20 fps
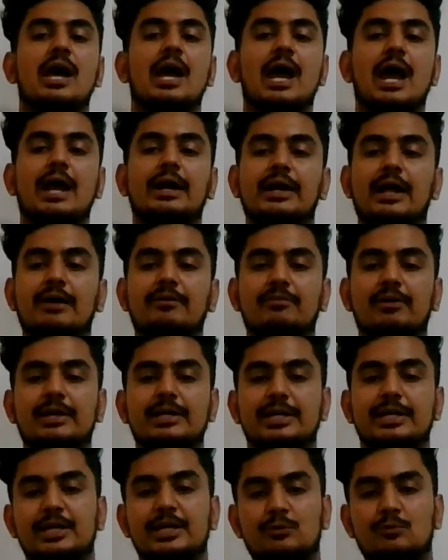and have an
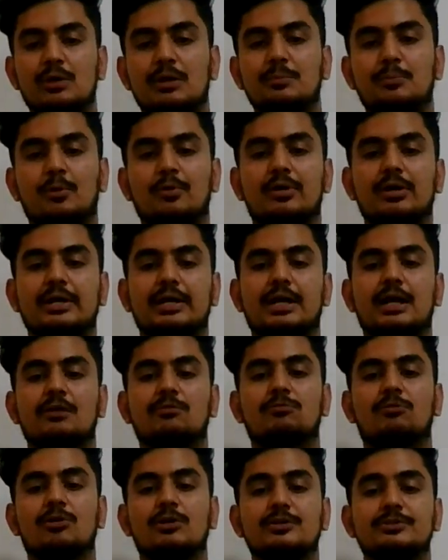equal political
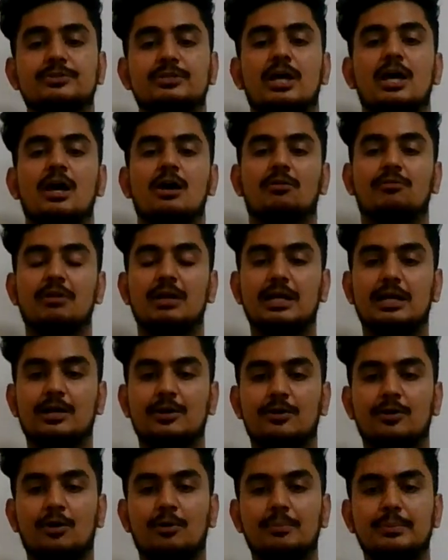voice will
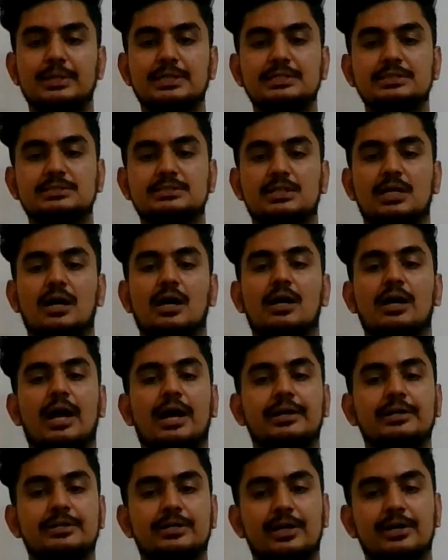economies
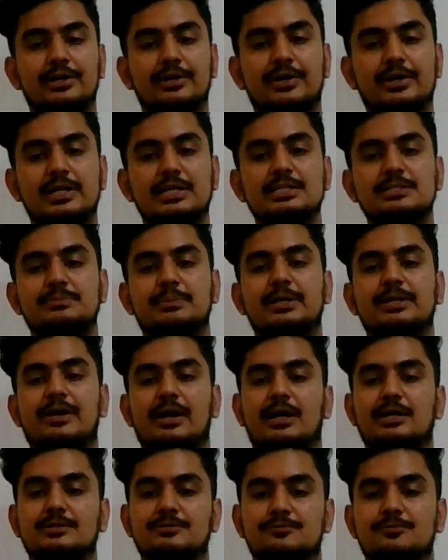and countries be
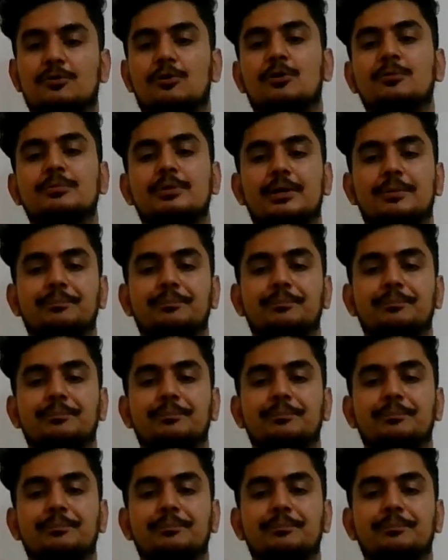transformed,